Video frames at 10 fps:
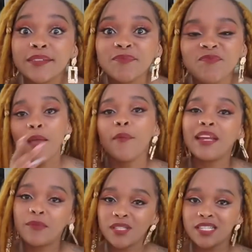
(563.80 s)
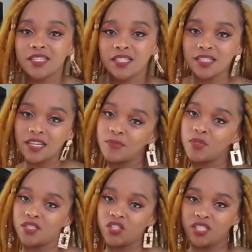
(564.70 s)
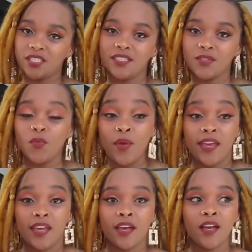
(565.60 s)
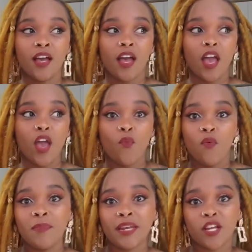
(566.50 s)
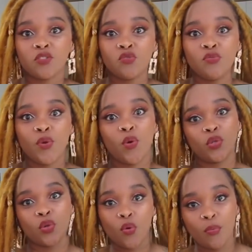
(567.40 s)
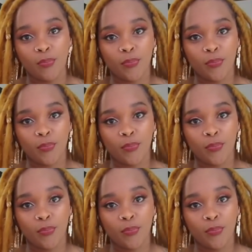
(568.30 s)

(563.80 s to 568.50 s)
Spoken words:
when it was the 6-9 position where a woman has to be on top,